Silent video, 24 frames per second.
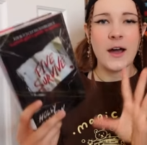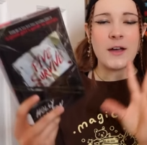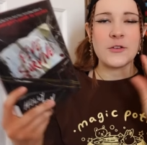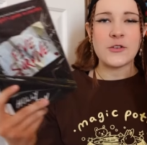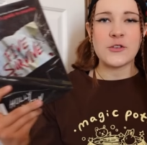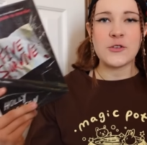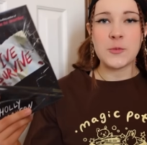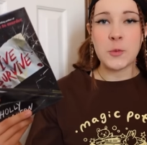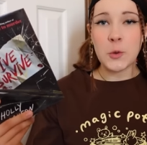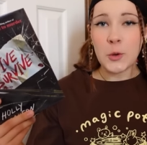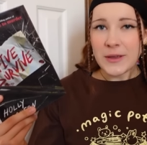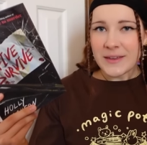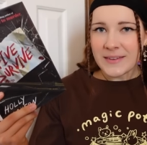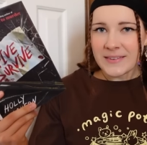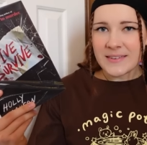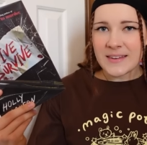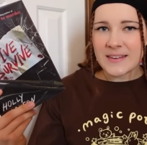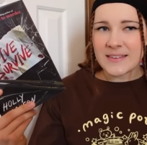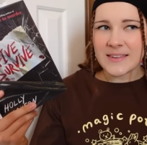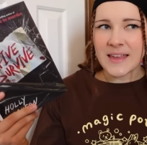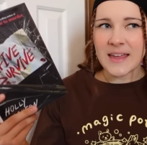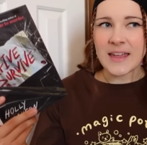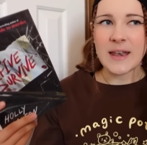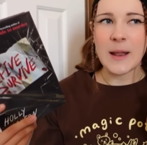spooky
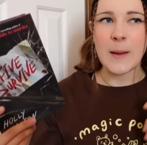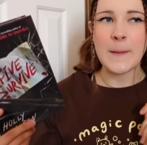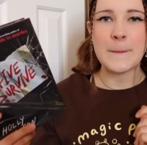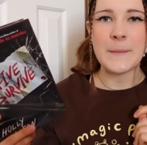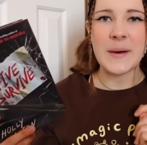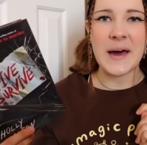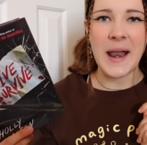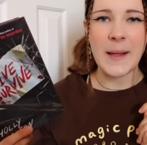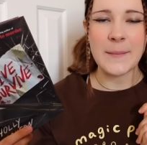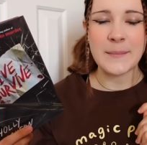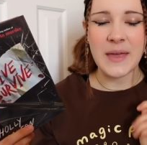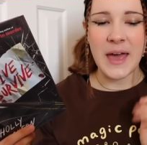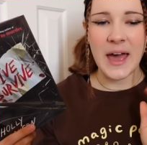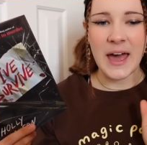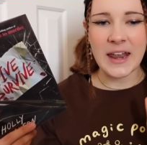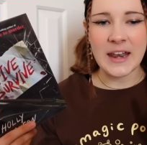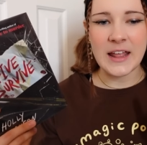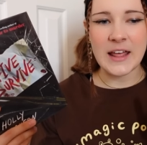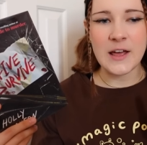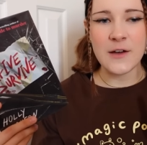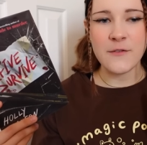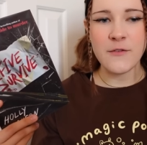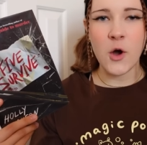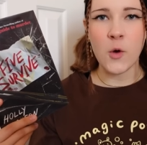season, but I'm kind
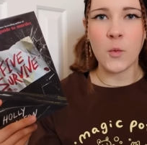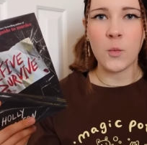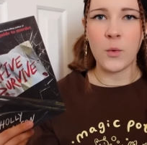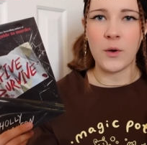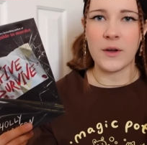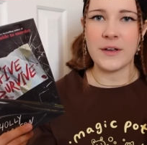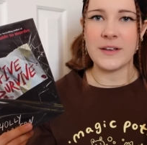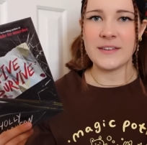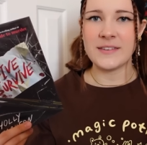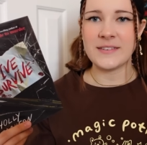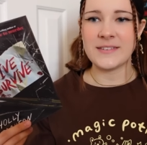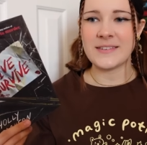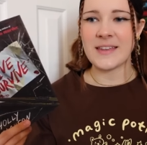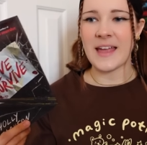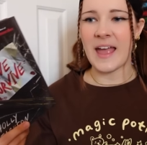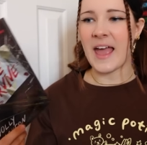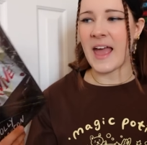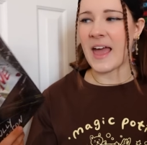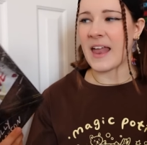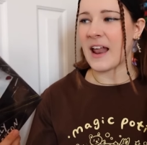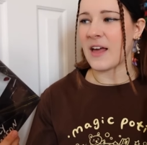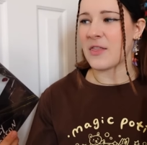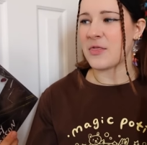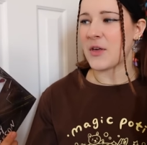of a wuss
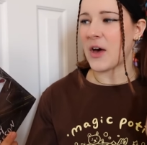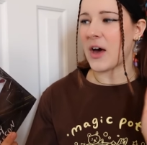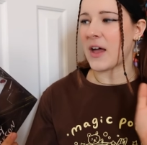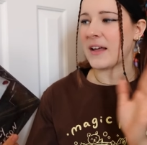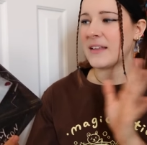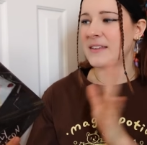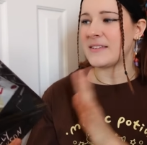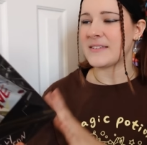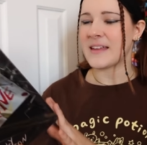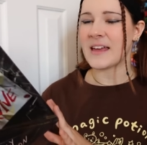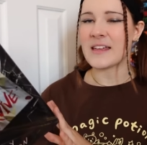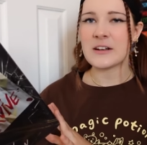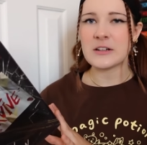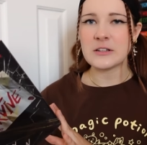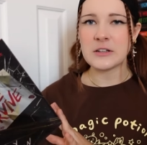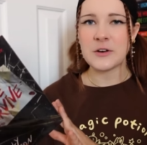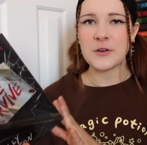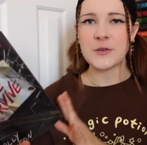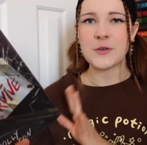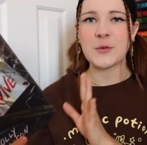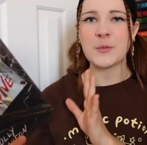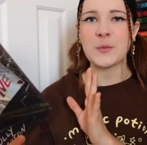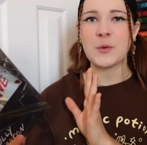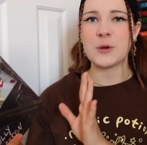and I thought a
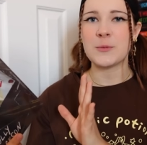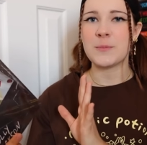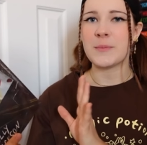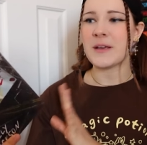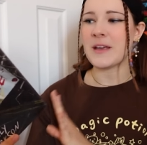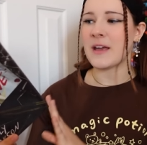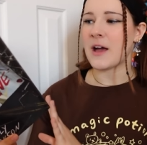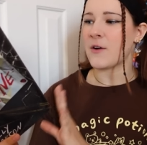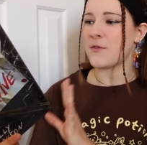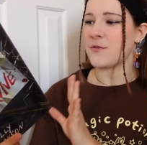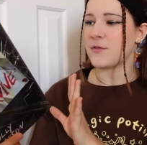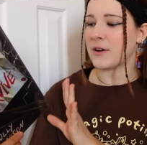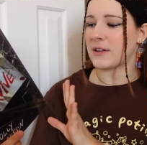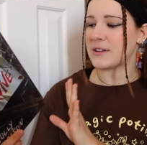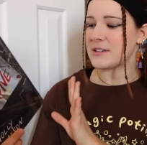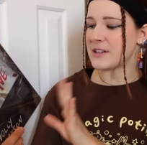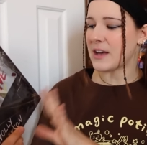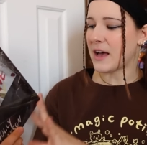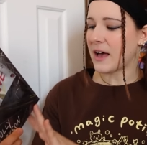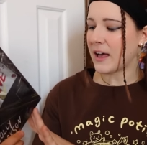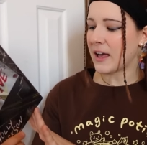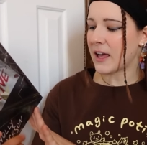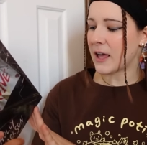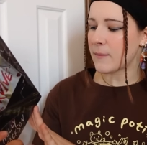standalone would be a fun
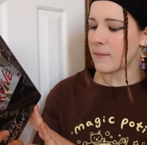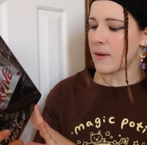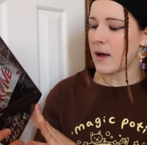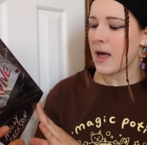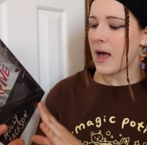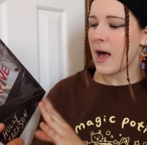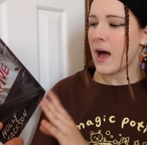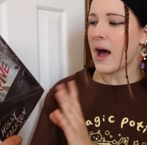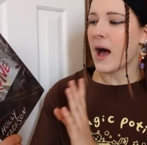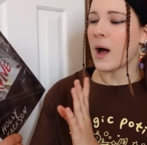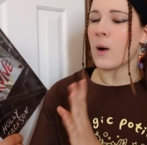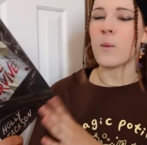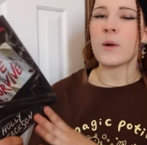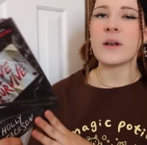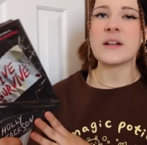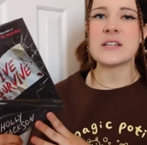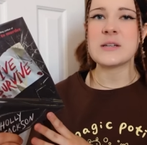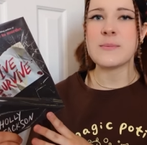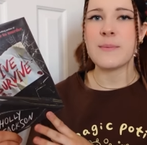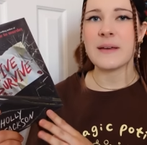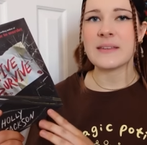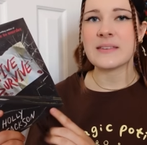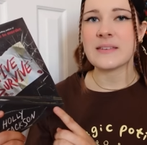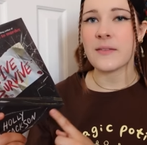time. I wanted
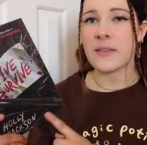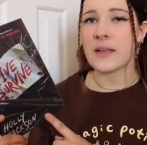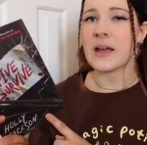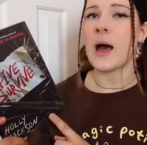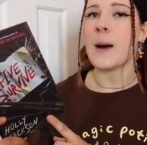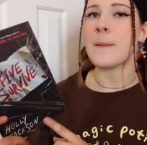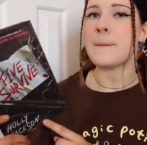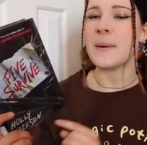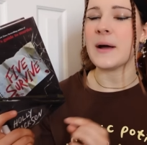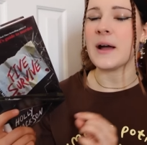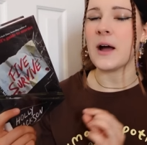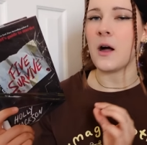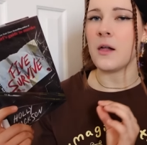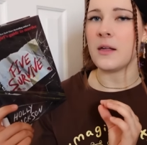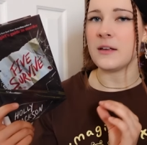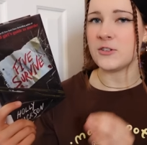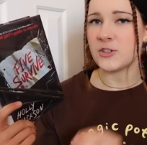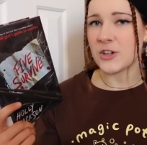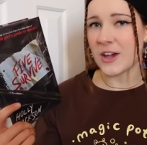to pick something up by Holly